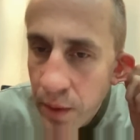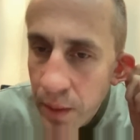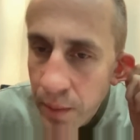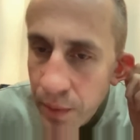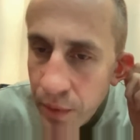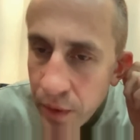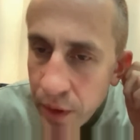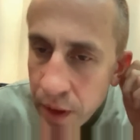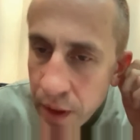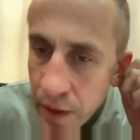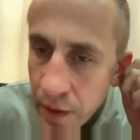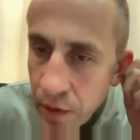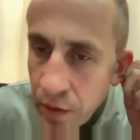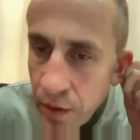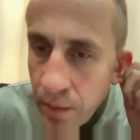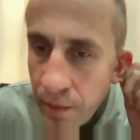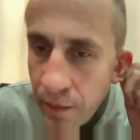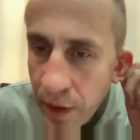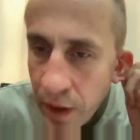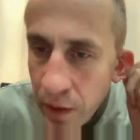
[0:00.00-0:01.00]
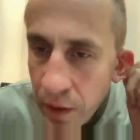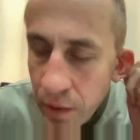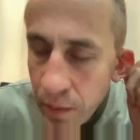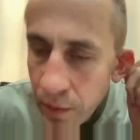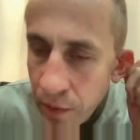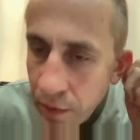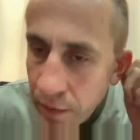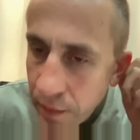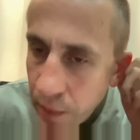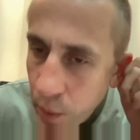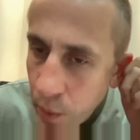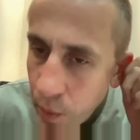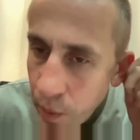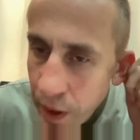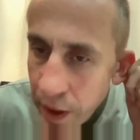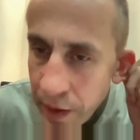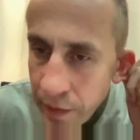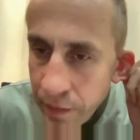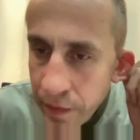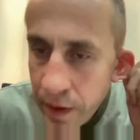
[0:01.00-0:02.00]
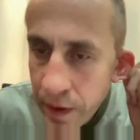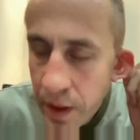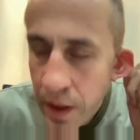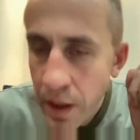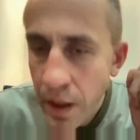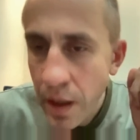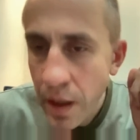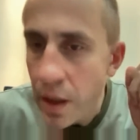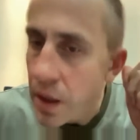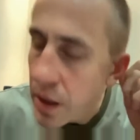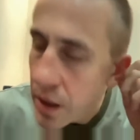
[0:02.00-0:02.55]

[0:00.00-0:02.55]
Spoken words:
and pulling Ethereum volume to Waves?